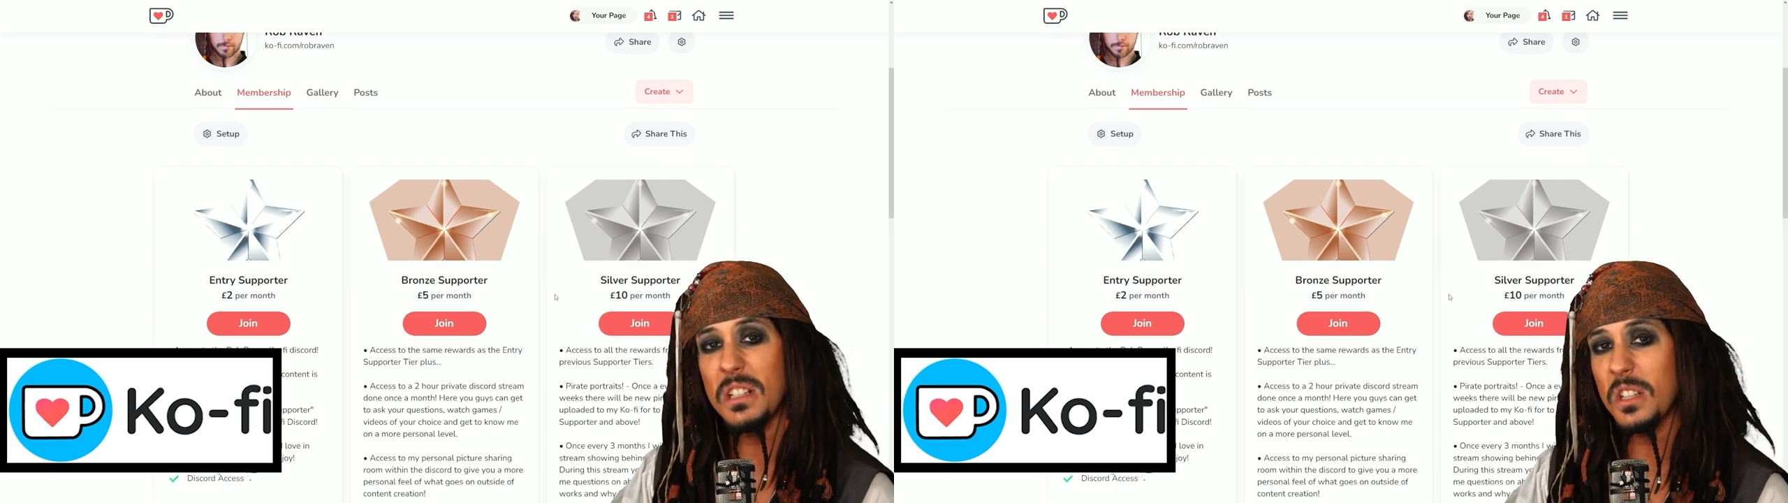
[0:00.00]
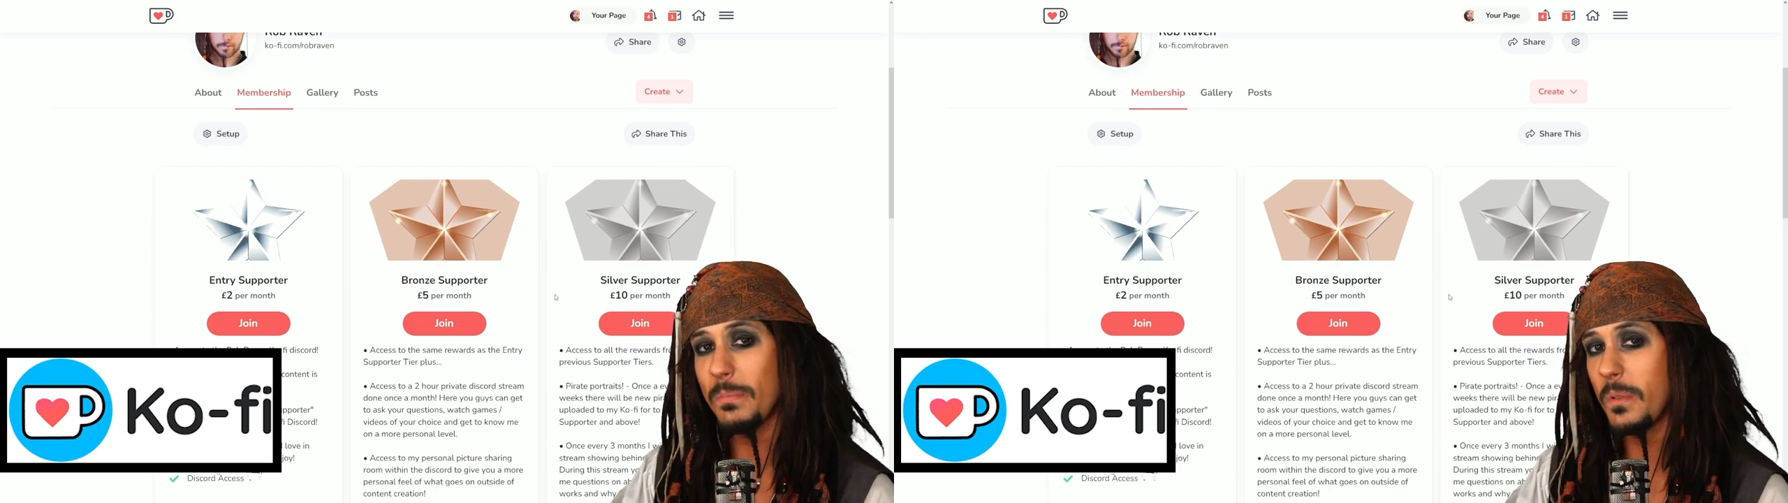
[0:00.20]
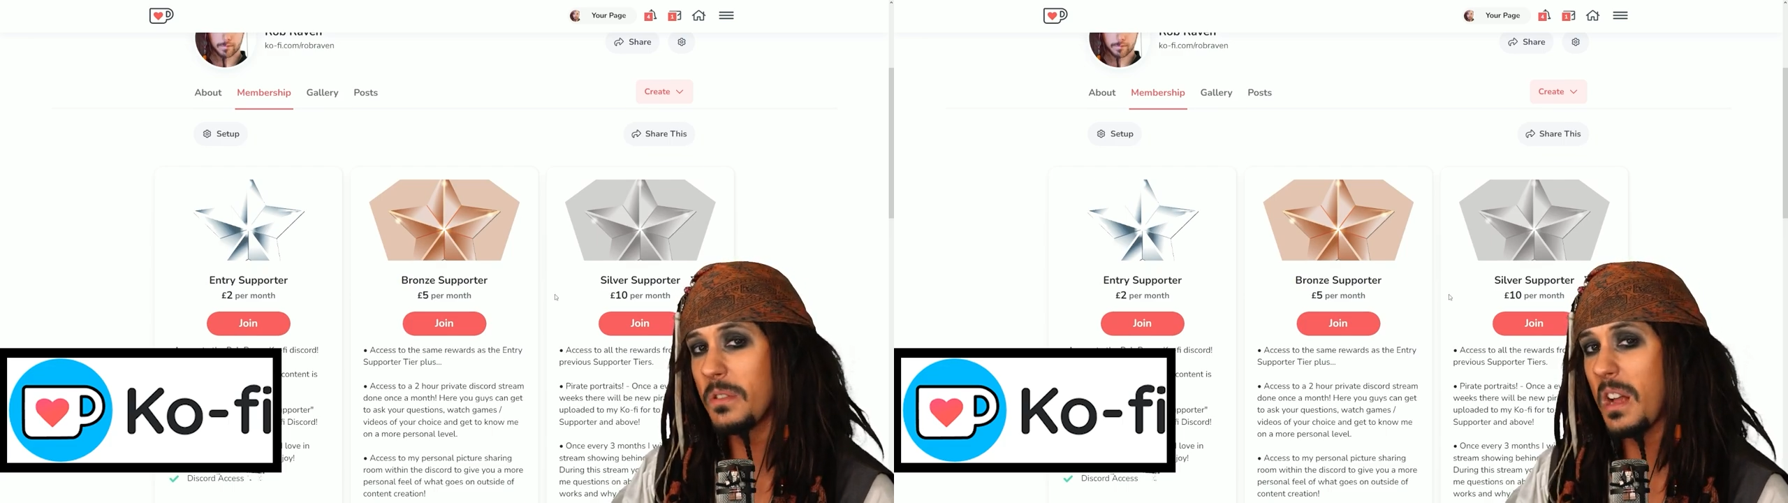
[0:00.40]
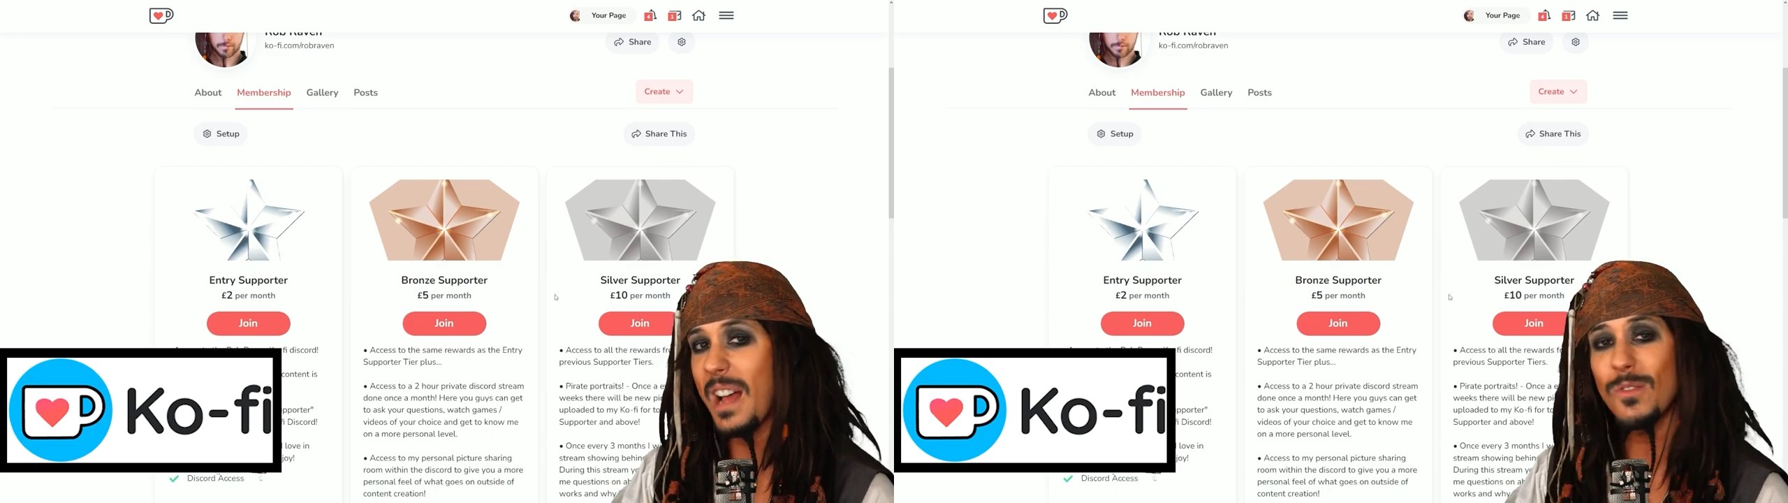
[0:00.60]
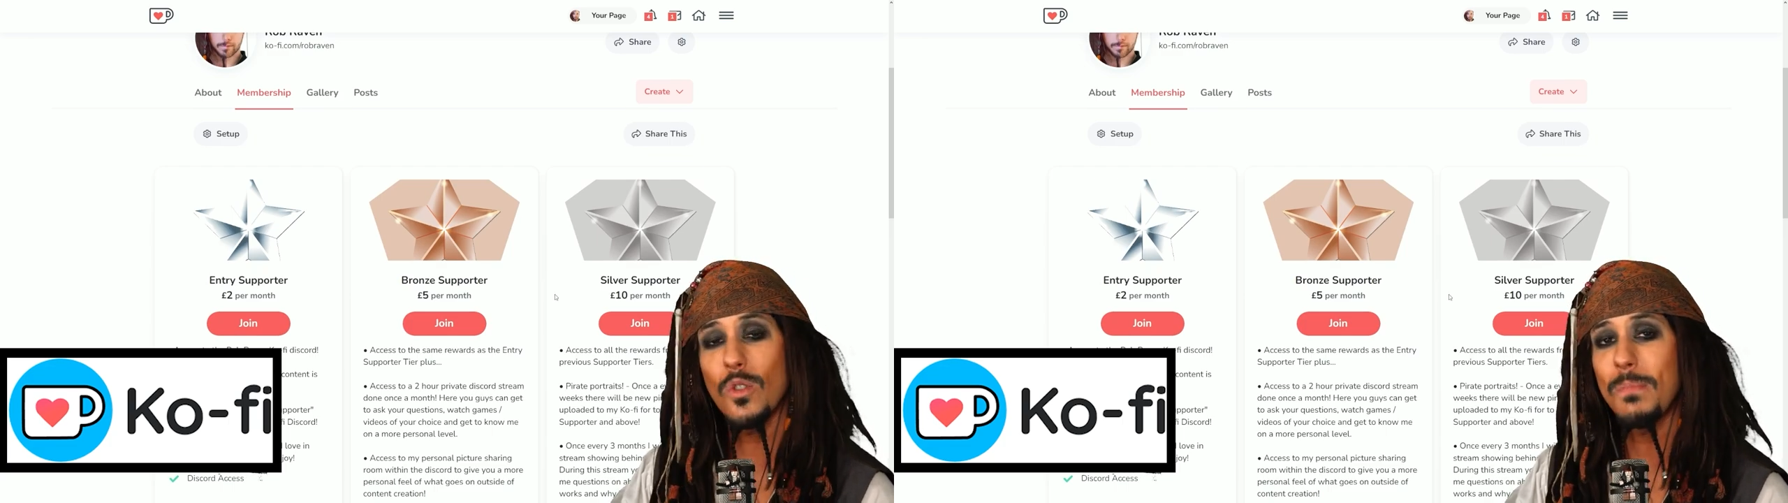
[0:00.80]
supporter
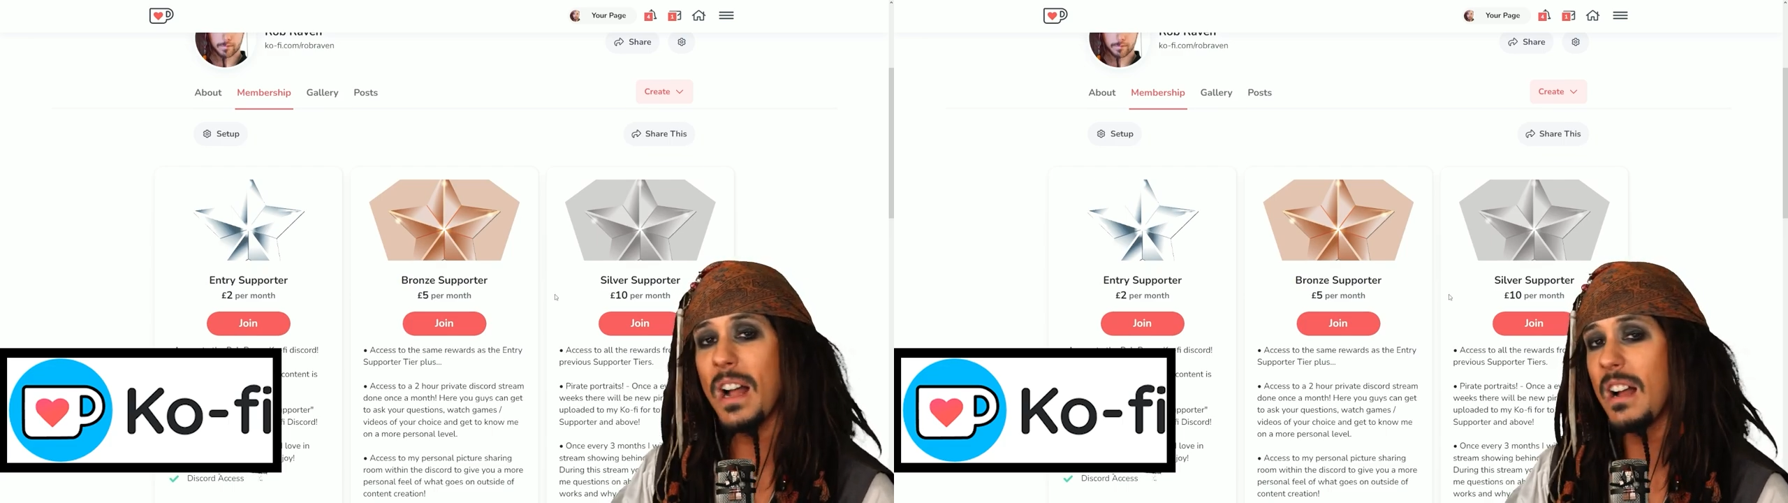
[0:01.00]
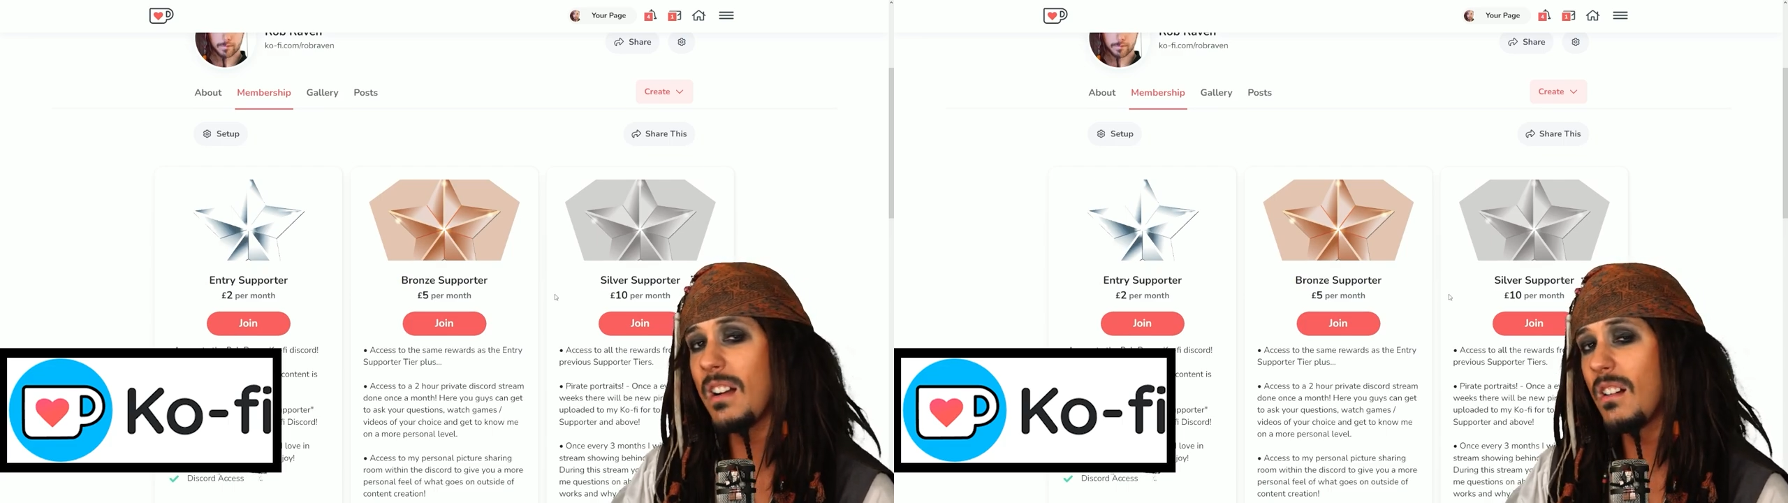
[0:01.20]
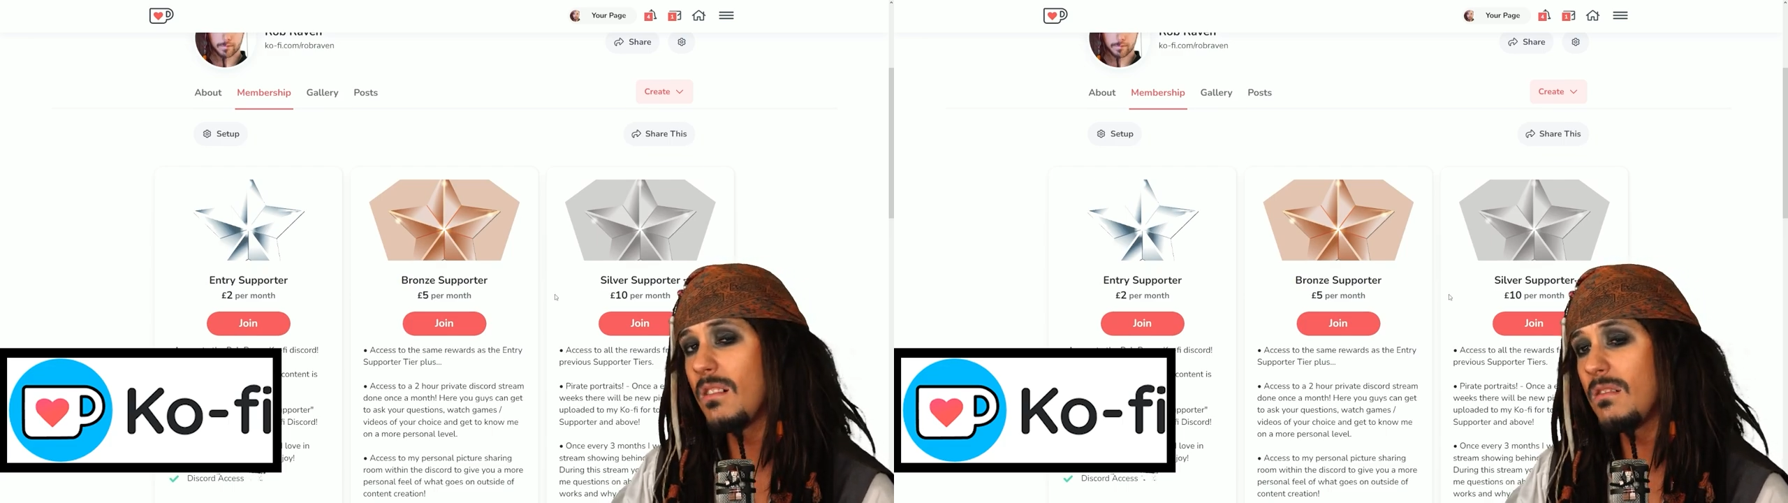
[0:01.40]
at two pounds.